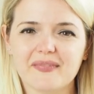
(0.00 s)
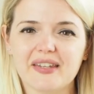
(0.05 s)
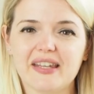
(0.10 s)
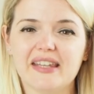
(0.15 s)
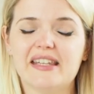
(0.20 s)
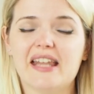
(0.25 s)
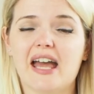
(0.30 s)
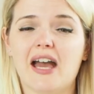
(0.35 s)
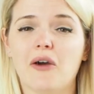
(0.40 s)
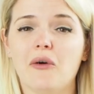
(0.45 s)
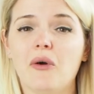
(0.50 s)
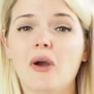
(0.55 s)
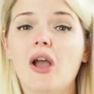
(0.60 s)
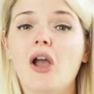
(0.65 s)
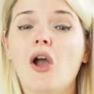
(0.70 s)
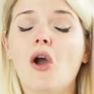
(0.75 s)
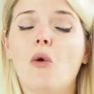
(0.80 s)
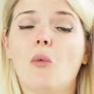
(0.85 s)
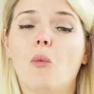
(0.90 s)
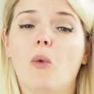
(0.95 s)
Now,
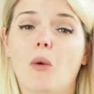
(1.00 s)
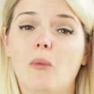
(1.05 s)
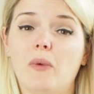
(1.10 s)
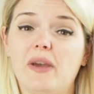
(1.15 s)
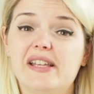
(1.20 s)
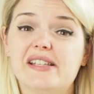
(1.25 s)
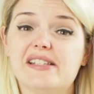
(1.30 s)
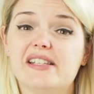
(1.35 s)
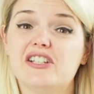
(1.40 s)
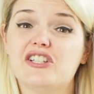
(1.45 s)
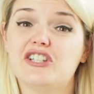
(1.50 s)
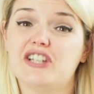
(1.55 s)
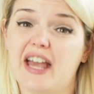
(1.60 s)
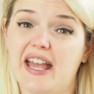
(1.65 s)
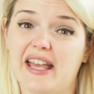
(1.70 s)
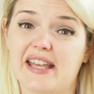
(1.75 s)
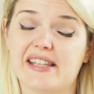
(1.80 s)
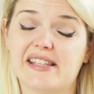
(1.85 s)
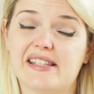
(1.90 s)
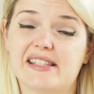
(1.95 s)
what we
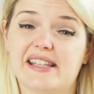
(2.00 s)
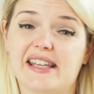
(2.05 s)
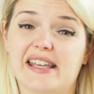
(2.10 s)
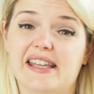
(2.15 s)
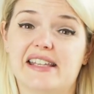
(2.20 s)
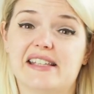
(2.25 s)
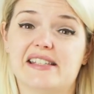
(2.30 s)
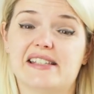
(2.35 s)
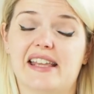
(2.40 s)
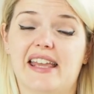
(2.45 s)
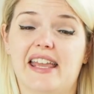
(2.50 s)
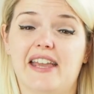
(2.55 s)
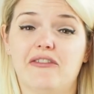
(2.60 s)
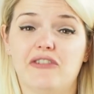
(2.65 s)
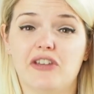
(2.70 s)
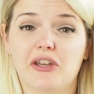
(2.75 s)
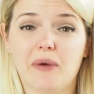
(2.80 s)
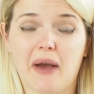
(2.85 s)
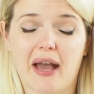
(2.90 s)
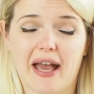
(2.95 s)
suggest is if
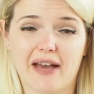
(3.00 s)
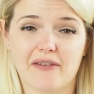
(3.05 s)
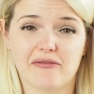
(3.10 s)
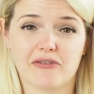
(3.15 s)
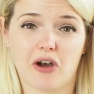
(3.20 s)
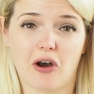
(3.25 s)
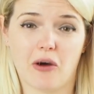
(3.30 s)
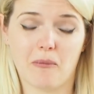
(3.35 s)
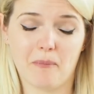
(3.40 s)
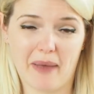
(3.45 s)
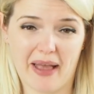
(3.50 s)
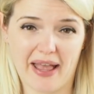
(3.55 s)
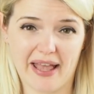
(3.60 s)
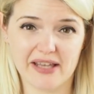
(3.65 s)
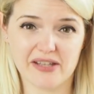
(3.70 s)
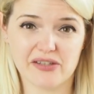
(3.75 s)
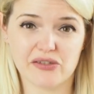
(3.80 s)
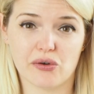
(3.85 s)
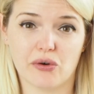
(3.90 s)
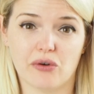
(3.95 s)
you have got
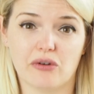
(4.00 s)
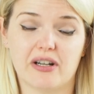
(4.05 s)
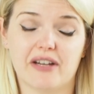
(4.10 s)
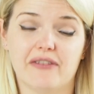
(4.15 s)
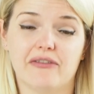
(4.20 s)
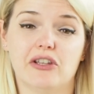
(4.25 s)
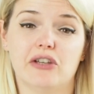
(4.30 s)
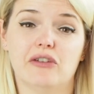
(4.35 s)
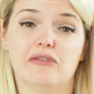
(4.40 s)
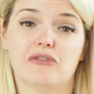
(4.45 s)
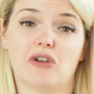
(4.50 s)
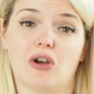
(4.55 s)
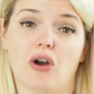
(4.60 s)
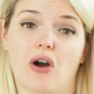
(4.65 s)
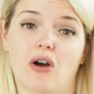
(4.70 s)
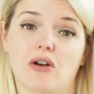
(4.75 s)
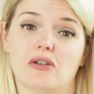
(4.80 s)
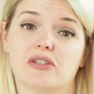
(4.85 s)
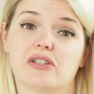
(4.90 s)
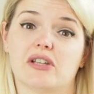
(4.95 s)
pets or if you've
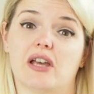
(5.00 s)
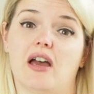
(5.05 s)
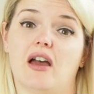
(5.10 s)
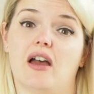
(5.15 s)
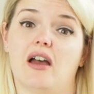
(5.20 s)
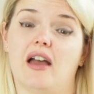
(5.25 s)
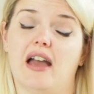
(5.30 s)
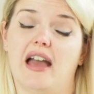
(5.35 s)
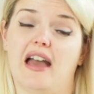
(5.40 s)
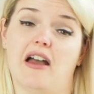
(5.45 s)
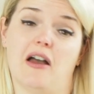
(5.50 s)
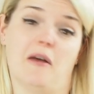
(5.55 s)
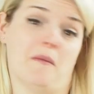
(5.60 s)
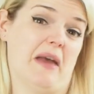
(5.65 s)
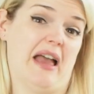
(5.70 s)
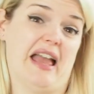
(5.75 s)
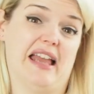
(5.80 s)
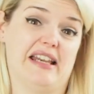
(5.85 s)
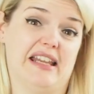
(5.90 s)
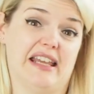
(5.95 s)
got
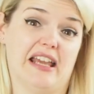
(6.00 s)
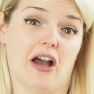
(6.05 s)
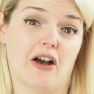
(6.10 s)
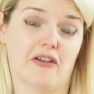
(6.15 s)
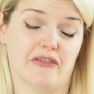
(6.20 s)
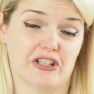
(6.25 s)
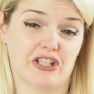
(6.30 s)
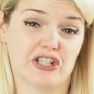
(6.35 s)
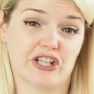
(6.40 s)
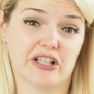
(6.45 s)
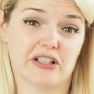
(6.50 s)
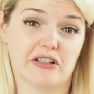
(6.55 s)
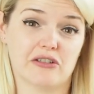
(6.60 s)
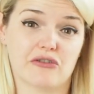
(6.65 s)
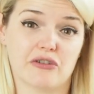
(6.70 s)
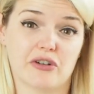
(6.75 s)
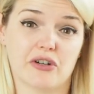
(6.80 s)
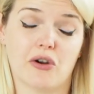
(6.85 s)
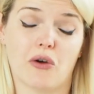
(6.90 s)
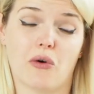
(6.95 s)
any other
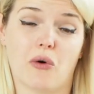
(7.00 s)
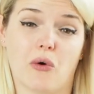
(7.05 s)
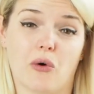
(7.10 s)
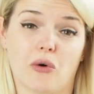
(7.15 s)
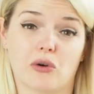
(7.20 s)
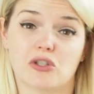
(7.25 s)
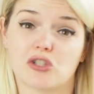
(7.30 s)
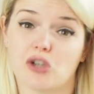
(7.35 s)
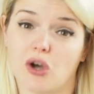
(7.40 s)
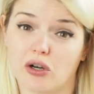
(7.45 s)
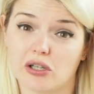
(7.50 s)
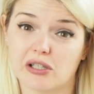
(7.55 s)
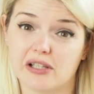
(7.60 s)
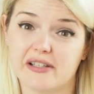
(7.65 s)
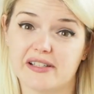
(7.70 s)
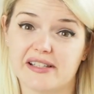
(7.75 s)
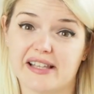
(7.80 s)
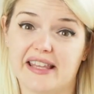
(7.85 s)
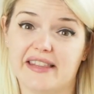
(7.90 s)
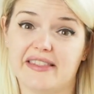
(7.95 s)
children or
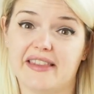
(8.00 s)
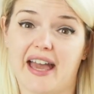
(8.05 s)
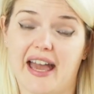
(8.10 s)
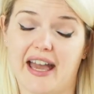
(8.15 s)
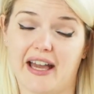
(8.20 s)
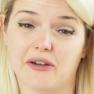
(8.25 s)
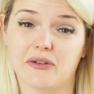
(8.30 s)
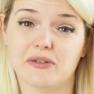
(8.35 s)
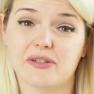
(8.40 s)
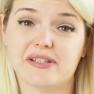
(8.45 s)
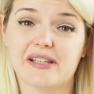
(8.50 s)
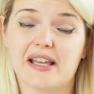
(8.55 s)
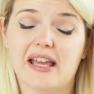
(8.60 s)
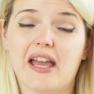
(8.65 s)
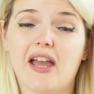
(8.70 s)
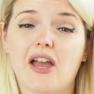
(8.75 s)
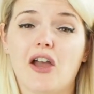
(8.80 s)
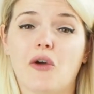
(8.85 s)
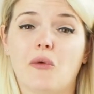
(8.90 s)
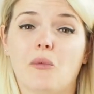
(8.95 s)
toddlers in the house,
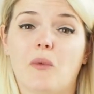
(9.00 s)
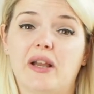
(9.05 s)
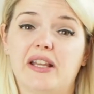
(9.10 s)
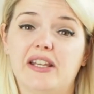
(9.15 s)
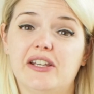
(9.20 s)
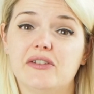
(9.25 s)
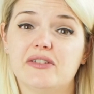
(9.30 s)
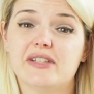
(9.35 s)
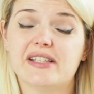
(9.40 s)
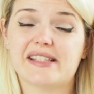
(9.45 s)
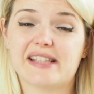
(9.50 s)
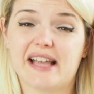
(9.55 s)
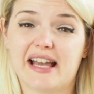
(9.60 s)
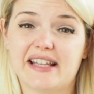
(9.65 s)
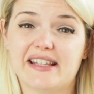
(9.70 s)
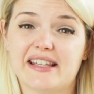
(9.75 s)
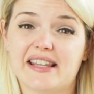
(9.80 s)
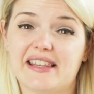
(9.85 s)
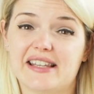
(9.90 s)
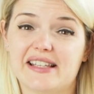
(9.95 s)
when you
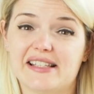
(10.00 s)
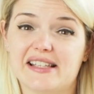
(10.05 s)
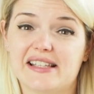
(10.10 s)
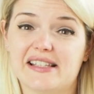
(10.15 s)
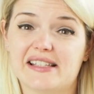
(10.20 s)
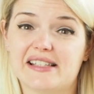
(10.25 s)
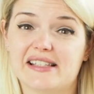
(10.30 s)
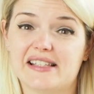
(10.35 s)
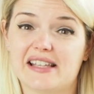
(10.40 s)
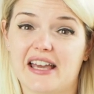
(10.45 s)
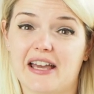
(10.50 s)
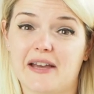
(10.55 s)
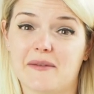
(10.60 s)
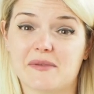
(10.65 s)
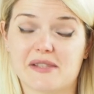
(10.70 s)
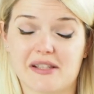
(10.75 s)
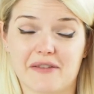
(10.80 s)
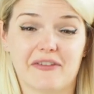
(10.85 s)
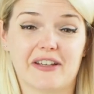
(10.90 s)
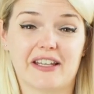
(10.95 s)
decide that this is
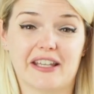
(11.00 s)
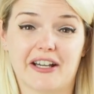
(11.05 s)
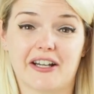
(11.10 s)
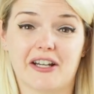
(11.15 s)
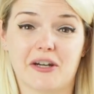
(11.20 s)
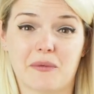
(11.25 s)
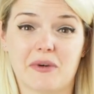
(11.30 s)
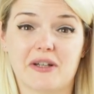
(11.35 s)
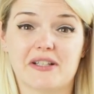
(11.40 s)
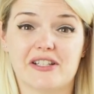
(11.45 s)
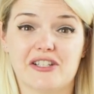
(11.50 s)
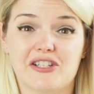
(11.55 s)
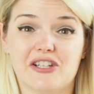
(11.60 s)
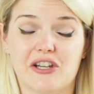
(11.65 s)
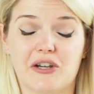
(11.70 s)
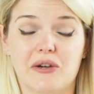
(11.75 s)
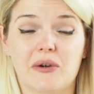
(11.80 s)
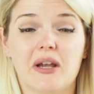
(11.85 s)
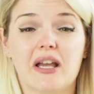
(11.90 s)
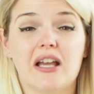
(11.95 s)
something you're going to want to
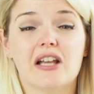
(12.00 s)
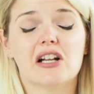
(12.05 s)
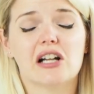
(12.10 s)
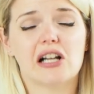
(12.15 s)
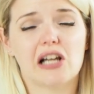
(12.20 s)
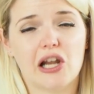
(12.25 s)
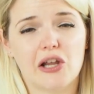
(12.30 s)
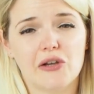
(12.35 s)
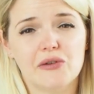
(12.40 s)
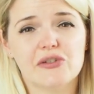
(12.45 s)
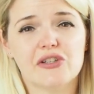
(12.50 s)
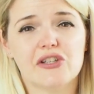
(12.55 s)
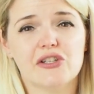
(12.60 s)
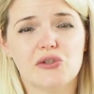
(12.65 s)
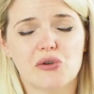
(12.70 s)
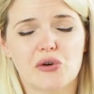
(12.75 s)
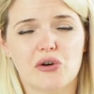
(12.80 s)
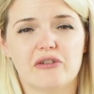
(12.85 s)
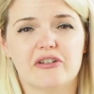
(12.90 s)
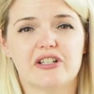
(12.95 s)
do, close the
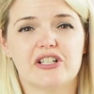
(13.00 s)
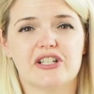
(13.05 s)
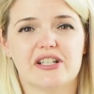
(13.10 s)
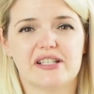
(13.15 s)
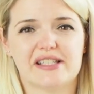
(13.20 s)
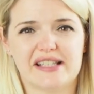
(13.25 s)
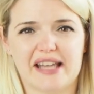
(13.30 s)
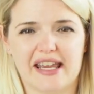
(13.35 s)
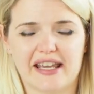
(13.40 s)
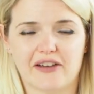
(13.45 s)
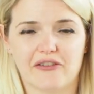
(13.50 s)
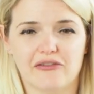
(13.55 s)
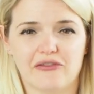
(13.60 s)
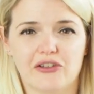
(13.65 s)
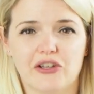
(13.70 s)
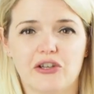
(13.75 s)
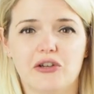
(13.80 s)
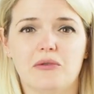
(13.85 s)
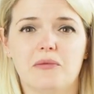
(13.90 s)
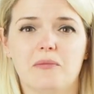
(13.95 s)
door and just take a
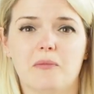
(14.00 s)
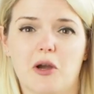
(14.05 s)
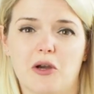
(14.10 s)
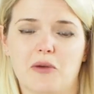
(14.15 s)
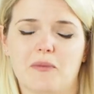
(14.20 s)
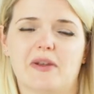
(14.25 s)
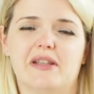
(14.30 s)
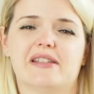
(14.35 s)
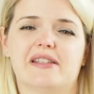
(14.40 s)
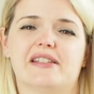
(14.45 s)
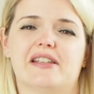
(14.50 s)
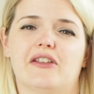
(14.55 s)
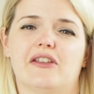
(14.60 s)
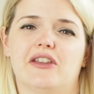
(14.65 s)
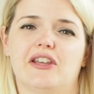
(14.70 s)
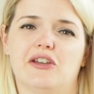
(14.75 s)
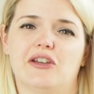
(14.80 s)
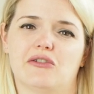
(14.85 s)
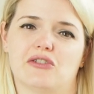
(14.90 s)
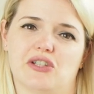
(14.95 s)
few moments so that
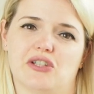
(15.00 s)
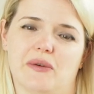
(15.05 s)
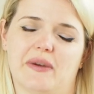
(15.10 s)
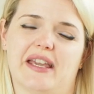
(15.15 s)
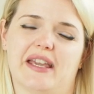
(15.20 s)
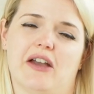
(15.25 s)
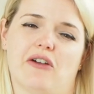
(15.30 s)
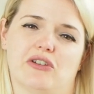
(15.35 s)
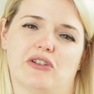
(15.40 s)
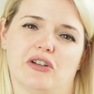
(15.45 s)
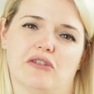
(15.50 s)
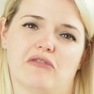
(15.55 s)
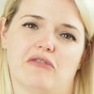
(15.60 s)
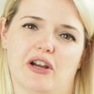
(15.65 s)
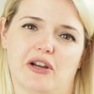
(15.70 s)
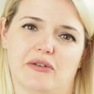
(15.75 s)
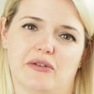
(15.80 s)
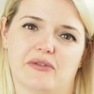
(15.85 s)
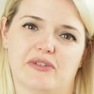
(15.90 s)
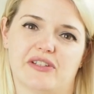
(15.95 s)
you're doing it on your
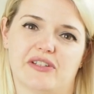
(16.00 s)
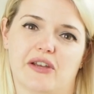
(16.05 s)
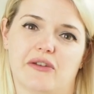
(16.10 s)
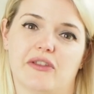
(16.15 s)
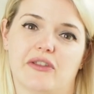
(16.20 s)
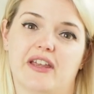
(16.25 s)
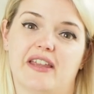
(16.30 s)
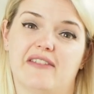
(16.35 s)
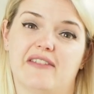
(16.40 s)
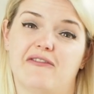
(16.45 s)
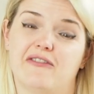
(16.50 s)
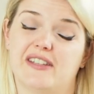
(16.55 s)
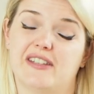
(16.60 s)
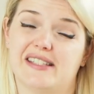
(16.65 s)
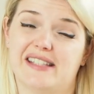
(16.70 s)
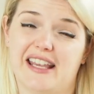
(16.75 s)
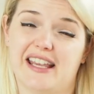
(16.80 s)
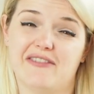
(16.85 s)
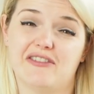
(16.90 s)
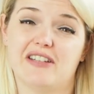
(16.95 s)
own, so that for
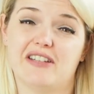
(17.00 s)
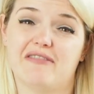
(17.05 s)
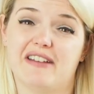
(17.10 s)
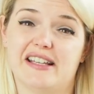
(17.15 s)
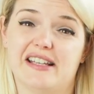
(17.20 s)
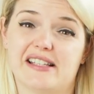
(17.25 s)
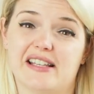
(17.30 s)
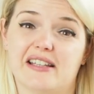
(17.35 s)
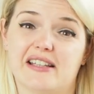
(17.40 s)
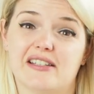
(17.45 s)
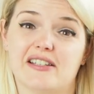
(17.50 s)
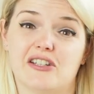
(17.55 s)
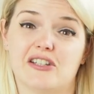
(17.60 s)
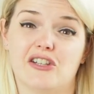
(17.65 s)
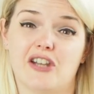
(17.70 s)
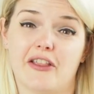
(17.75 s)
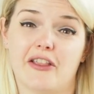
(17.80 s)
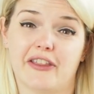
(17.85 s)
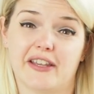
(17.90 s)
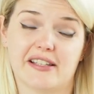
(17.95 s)
safety reasons
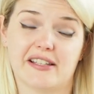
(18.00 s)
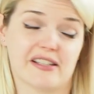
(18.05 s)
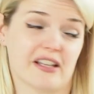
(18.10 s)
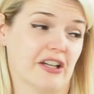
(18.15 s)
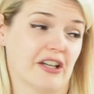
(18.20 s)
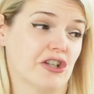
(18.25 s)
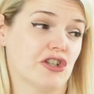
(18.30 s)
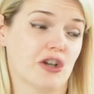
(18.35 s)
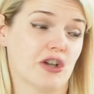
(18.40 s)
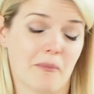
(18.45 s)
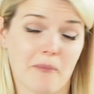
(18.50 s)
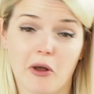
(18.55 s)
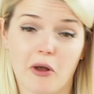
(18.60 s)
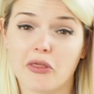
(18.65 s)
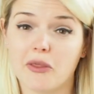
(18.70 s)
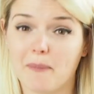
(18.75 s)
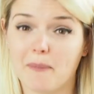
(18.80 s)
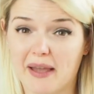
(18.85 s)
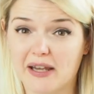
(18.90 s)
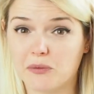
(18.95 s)
nothing's going to jump on
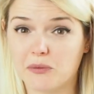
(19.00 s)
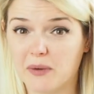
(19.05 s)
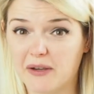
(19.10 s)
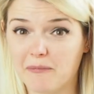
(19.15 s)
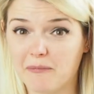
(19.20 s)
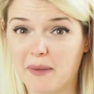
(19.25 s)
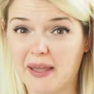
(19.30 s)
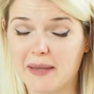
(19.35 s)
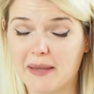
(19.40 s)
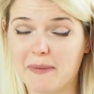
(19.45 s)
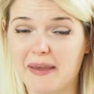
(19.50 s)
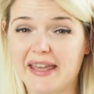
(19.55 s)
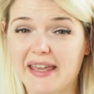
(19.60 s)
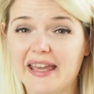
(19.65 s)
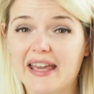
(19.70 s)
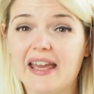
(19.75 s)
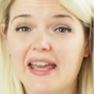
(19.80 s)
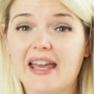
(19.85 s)
the bed with baby,